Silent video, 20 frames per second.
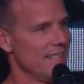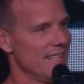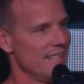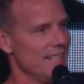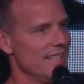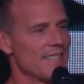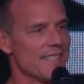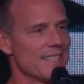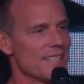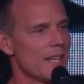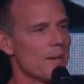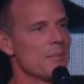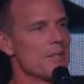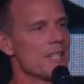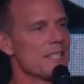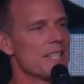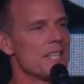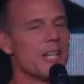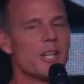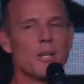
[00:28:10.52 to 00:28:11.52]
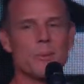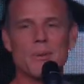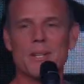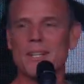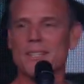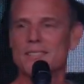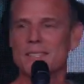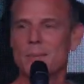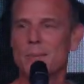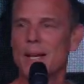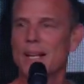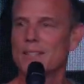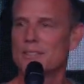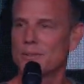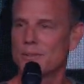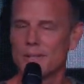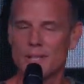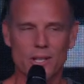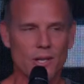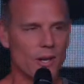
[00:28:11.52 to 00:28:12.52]
He says, I'm just here because I'm
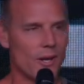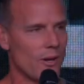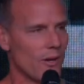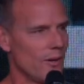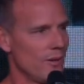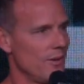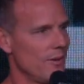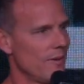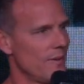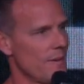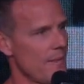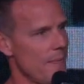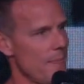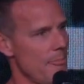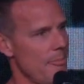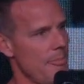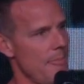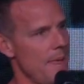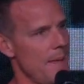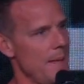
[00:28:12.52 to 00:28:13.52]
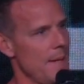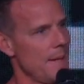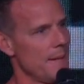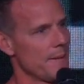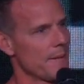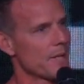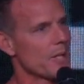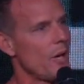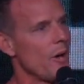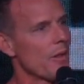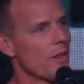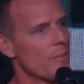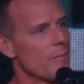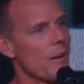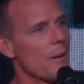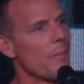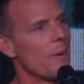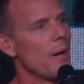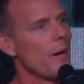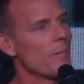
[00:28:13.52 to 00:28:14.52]
answering the call the call that
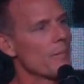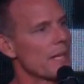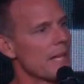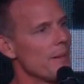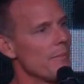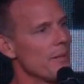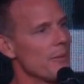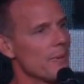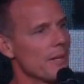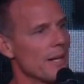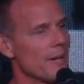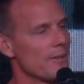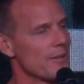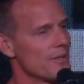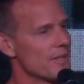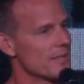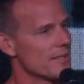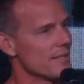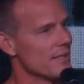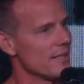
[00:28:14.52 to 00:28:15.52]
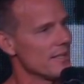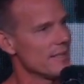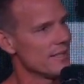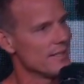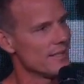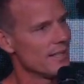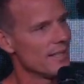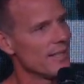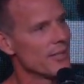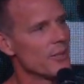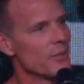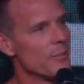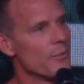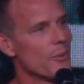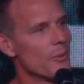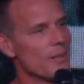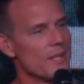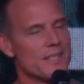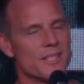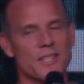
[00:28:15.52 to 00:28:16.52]
my mom gave me when I was just a, a little
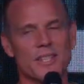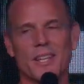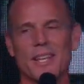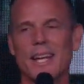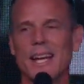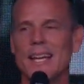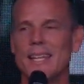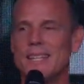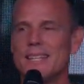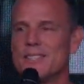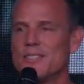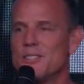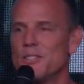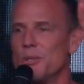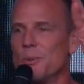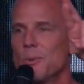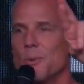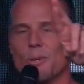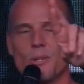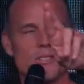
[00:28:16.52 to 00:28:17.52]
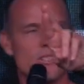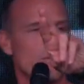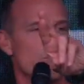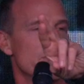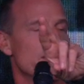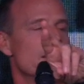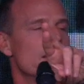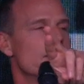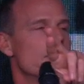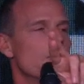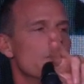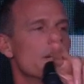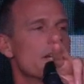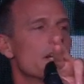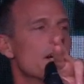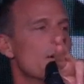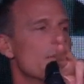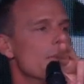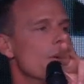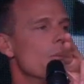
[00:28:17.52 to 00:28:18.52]
boy to unite these two worlds and be, to
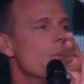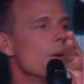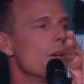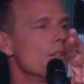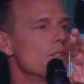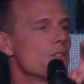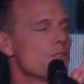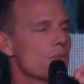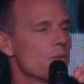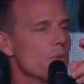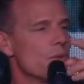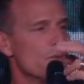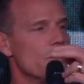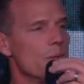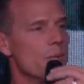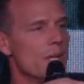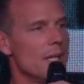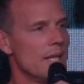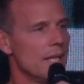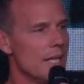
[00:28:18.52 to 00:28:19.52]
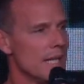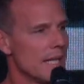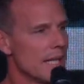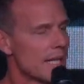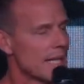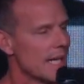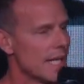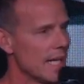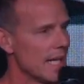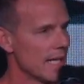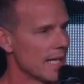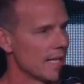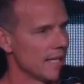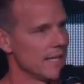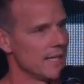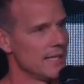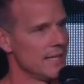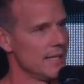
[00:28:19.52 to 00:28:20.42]
become the one true king.